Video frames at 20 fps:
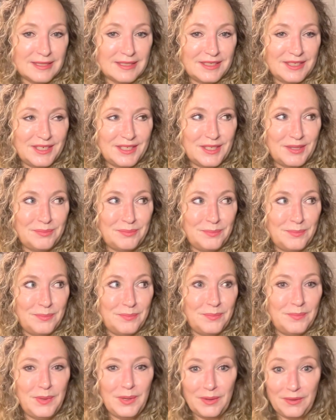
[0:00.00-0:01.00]
she's
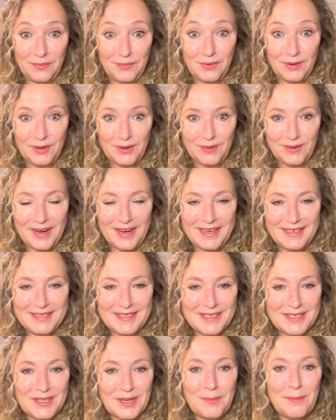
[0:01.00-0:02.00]
beautiful, right?
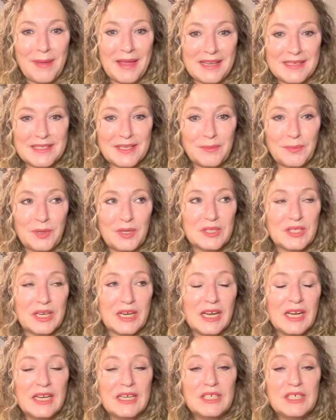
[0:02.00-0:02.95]
She's an amazing person.